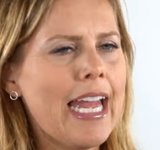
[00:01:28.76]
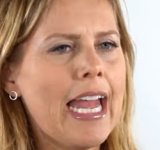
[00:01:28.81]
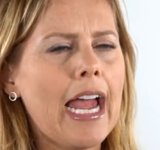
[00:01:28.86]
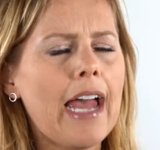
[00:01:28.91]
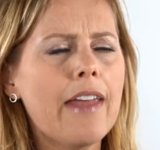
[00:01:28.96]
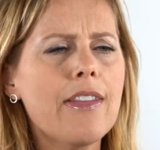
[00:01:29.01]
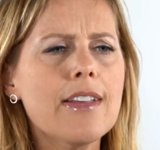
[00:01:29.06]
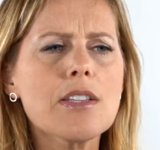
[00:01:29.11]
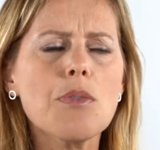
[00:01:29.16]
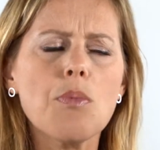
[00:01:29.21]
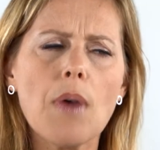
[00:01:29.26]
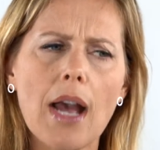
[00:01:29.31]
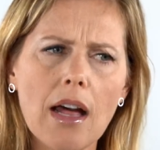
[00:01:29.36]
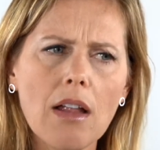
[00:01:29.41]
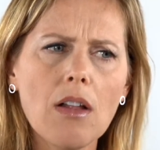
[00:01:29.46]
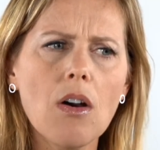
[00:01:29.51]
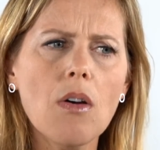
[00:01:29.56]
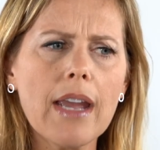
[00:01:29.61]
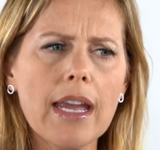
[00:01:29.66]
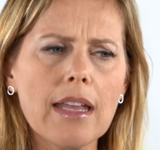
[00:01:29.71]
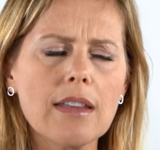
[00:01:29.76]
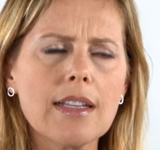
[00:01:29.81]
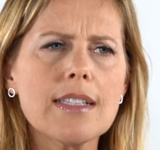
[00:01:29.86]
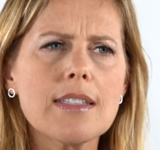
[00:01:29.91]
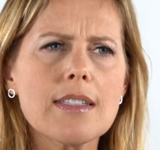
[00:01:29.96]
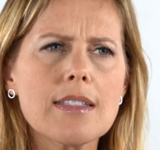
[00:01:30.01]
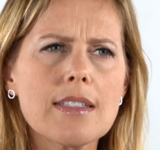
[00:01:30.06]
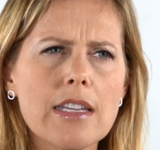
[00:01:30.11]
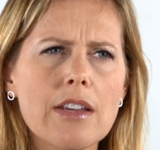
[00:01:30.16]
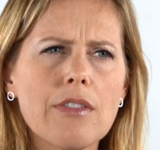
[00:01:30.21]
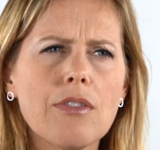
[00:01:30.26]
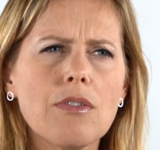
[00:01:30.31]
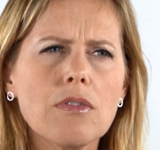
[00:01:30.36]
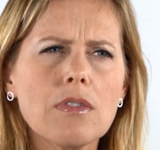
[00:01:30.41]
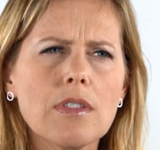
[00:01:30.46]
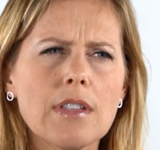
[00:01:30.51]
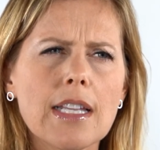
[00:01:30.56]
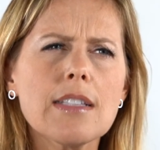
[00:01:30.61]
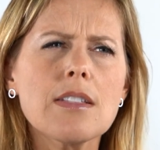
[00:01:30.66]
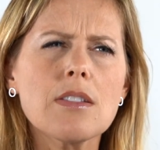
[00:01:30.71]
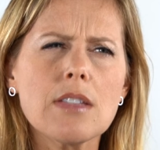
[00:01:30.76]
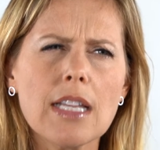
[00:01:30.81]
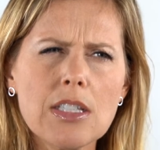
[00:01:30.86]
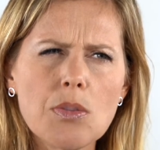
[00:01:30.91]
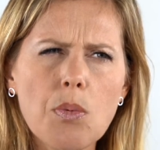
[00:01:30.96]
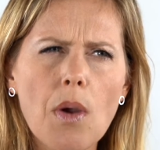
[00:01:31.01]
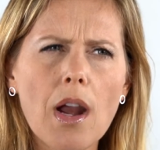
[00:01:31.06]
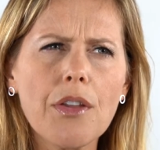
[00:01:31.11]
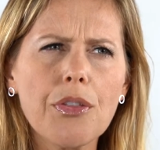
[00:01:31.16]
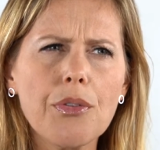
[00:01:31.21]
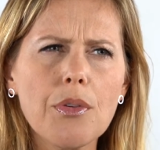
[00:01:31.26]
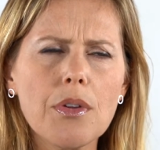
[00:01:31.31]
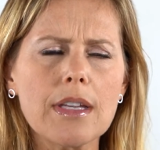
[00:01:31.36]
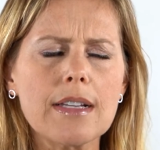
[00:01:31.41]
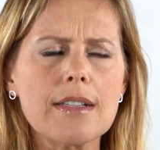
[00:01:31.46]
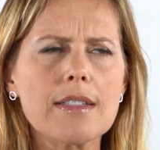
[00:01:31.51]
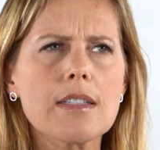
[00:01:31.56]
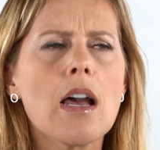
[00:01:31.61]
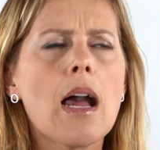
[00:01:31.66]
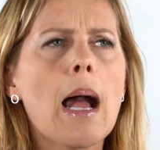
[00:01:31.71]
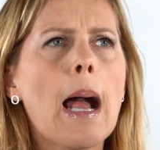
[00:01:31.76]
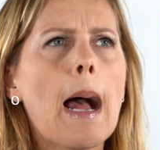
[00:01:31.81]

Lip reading: And they said, well, okay, let's walk through this.